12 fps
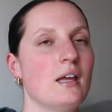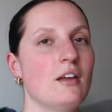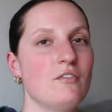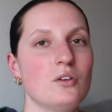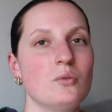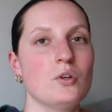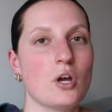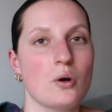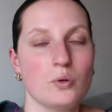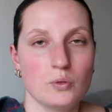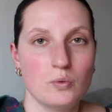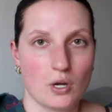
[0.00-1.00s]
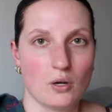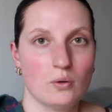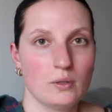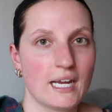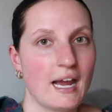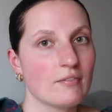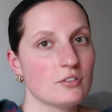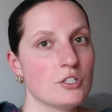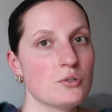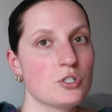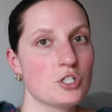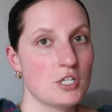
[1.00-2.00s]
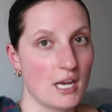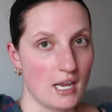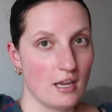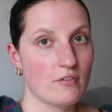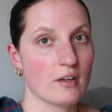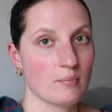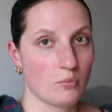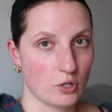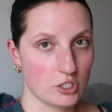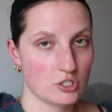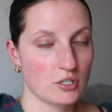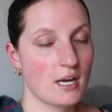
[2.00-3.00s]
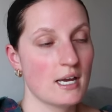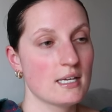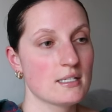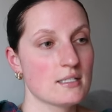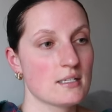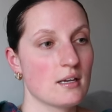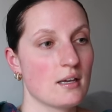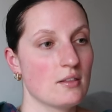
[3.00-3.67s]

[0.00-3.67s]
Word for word: If you know, you know, like after you shave and moisturize,